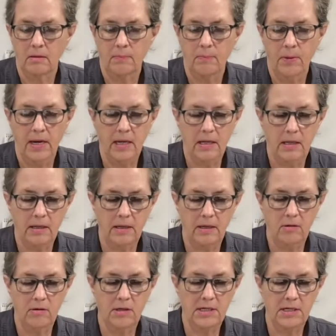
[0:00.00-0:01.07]
palette here
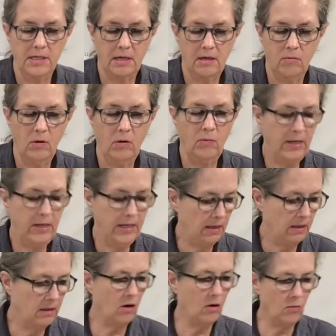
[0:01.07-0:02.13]
in a second when we get
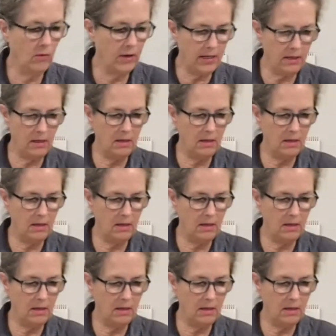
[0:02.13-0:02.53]
going.